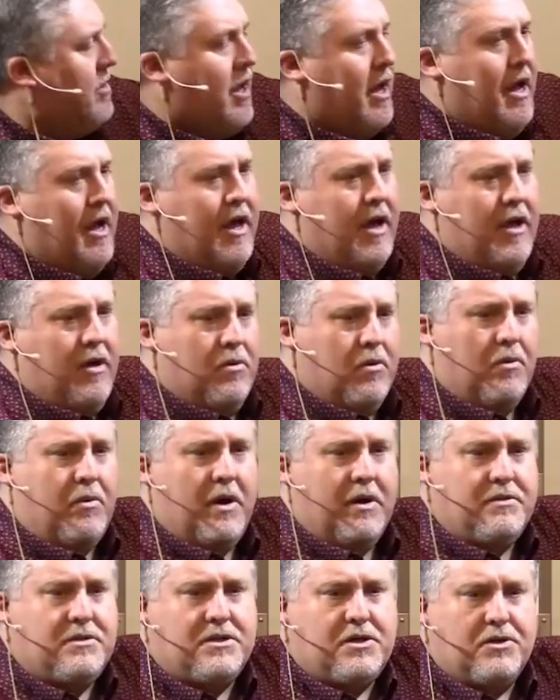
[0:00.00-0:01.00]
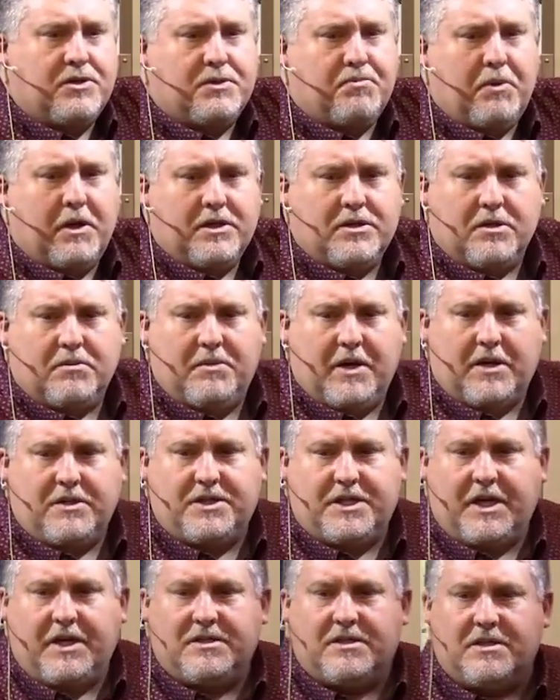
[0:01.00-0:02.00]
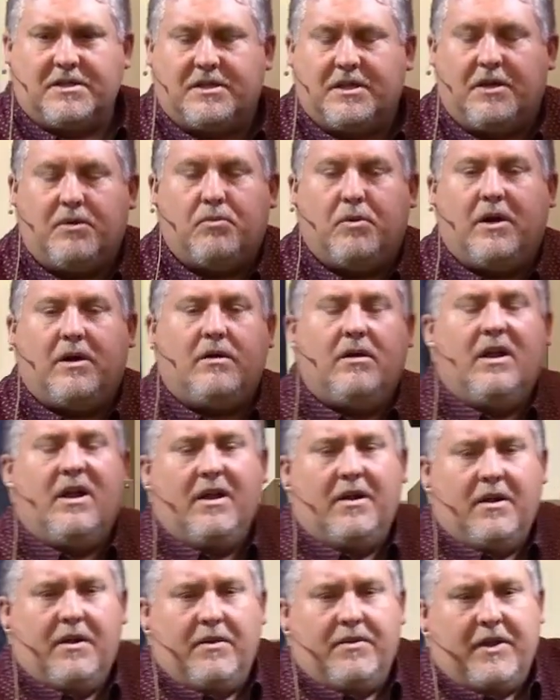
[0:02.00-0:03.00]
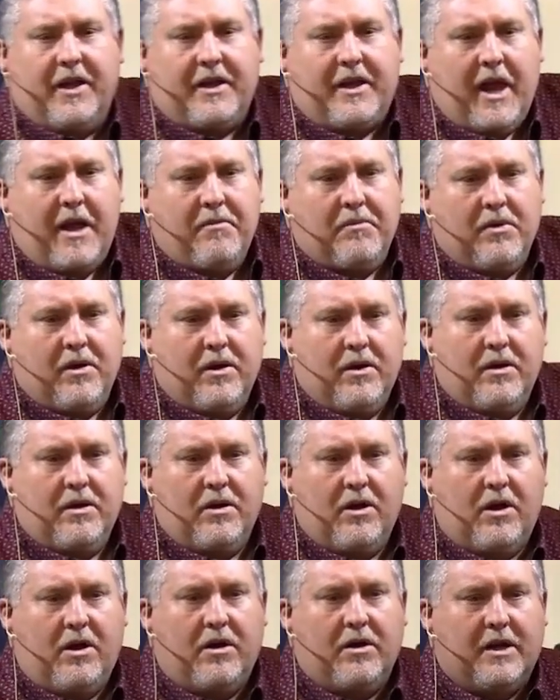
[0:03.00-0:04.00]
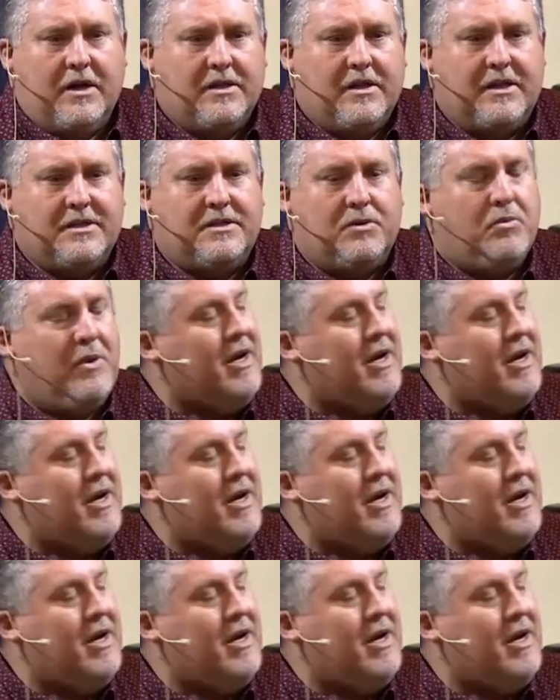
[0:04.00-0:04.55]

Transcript: with, well, what's so special about Jesus then? Well, they came along and they said,